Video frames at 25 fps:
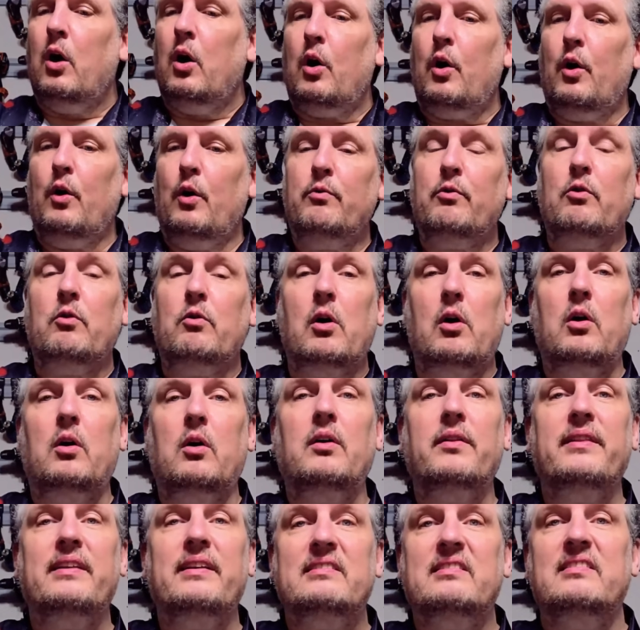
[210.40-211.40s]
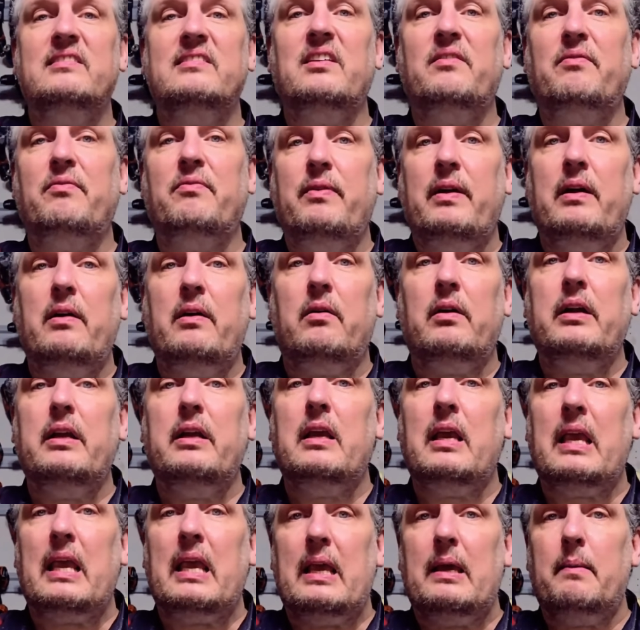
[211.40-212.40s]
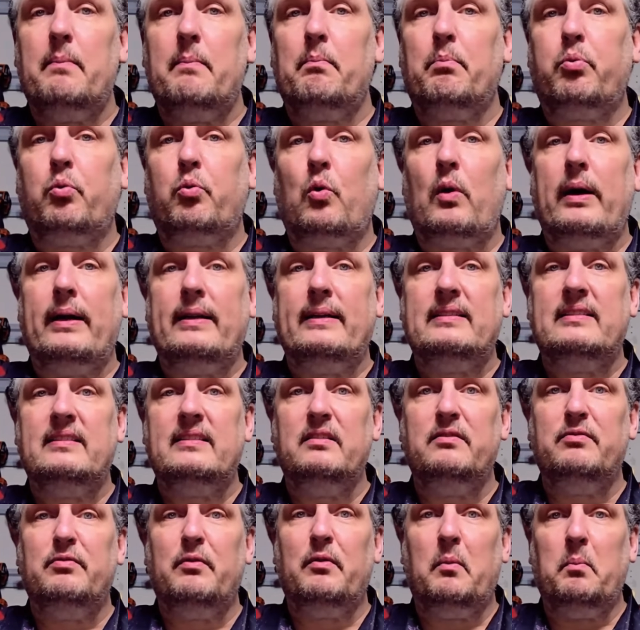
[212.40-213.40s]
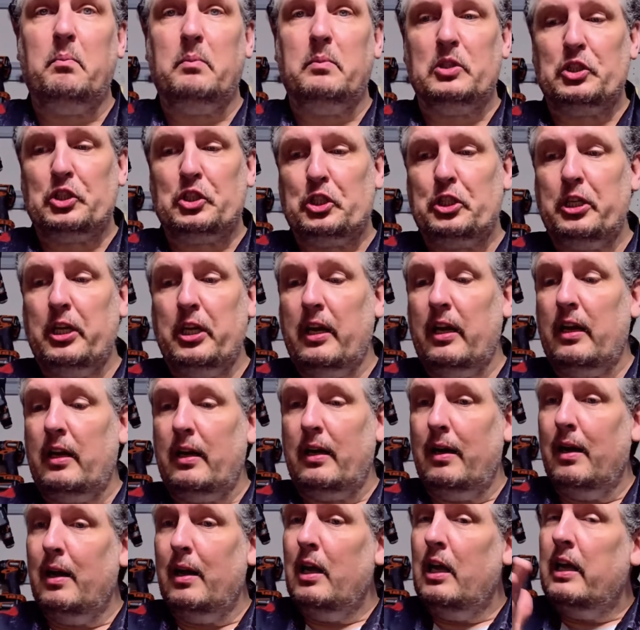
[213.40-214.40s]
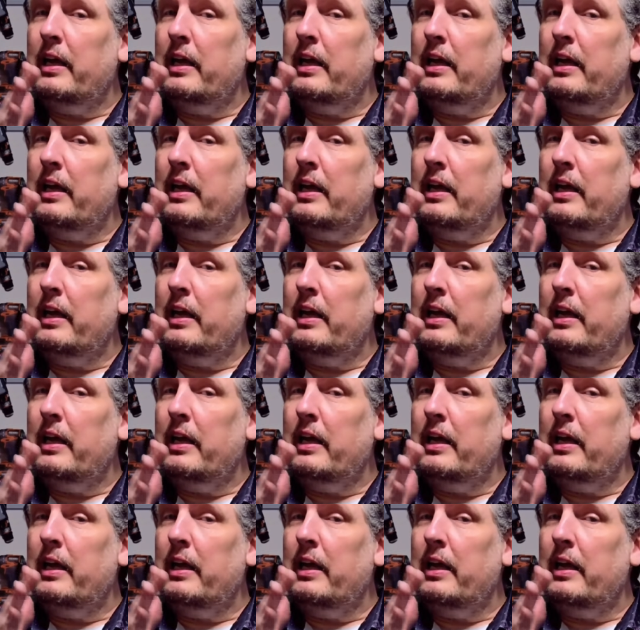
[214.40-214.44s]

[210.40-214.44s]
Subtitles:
Overall, this is a very impressive machine.